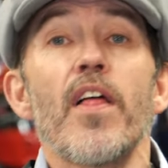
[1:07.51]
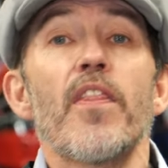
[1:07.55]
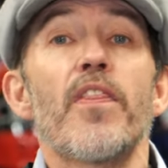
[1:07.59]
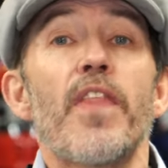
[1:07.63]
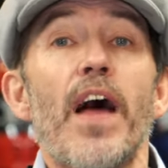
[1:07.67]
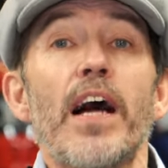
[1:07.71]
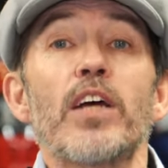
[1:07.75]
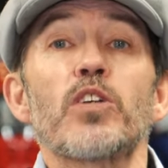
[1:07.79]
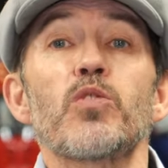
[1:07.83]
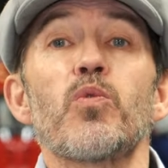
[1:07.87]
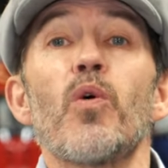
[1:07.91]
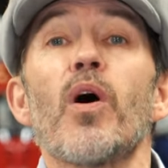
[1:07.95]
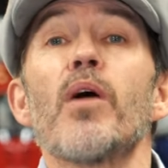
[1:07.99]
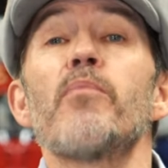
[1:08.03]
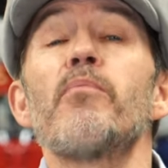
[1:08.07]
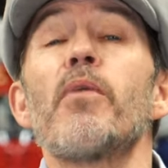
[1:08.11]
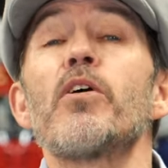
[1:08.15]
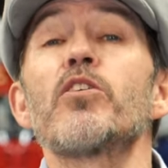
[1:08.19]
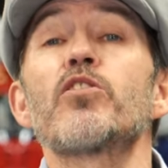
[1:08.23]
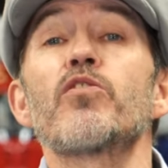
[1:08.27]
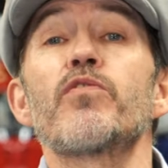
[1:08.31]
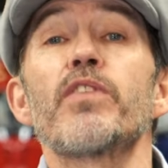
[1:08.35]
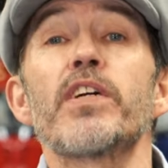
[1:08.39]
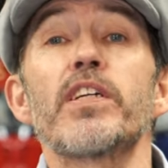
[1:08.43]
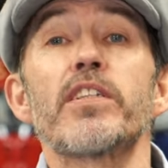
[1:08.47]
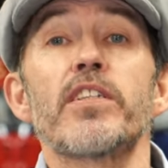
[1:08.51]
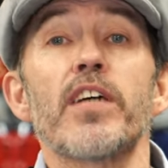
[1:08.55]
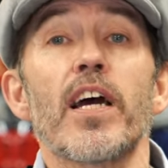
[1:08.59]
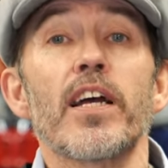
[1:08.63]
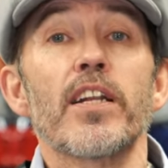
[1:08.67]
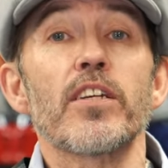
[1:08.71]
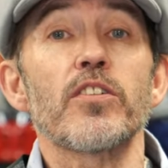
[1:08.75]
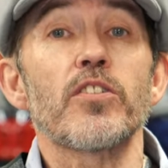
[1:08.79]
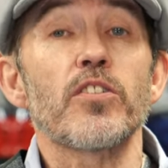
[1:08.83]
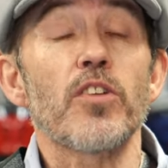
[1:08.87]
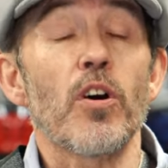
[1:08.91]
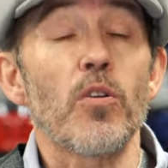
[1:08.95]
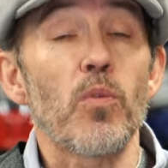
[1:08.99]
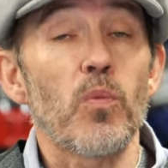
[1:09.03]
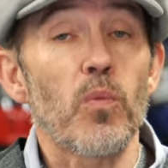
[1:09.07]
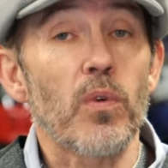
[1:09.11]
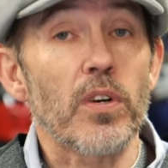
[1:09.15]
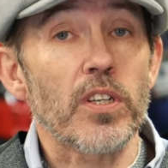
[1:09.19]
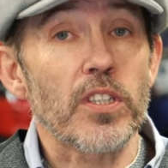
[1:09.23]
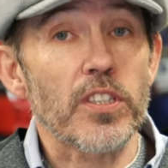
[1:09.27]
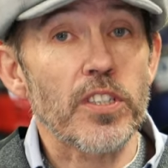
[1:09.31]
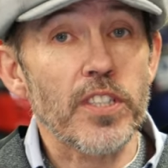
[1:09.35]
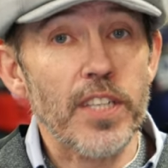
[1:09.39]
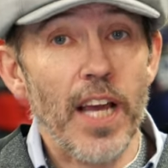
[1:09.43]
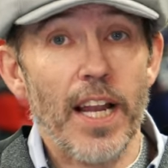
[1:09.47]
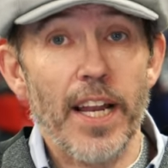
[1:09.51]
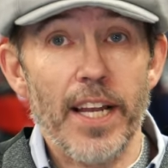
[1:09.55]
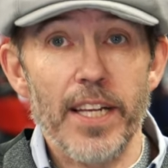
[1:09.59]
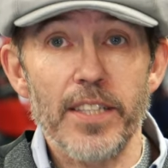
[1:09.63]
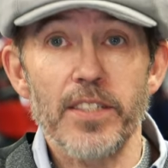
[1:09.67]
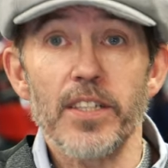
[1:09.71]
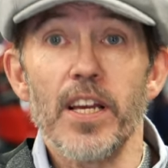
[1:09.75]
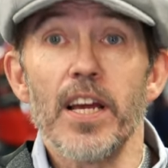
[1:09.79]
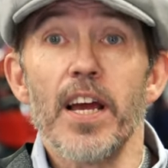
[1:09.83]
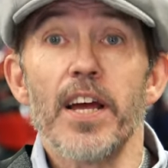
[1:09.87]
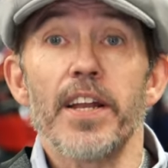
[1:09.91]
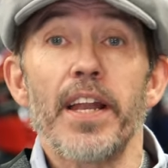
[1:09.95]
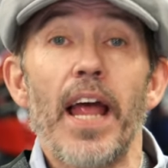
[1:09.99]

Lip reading: That's why most retailers don't want to sell it.